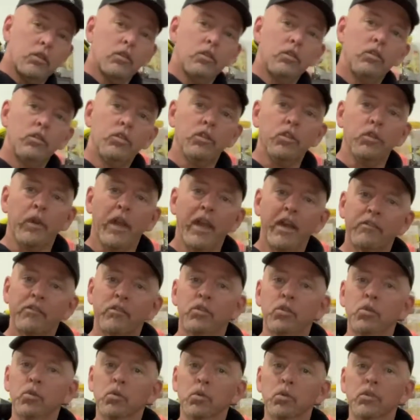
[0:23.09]
Do you have the
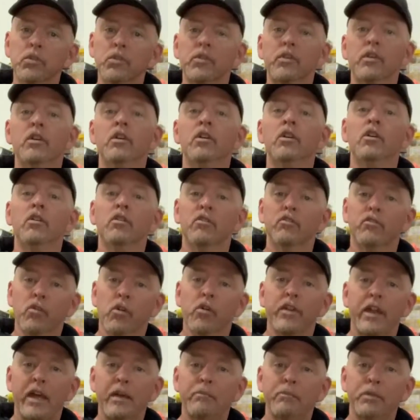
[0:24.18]
tools for
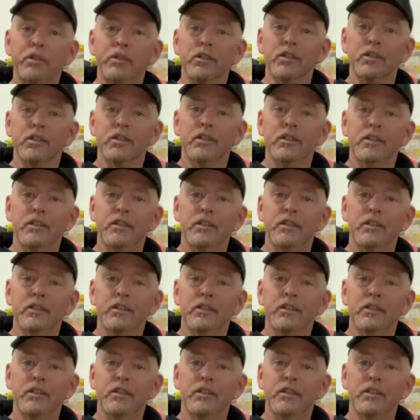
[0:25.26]
that build?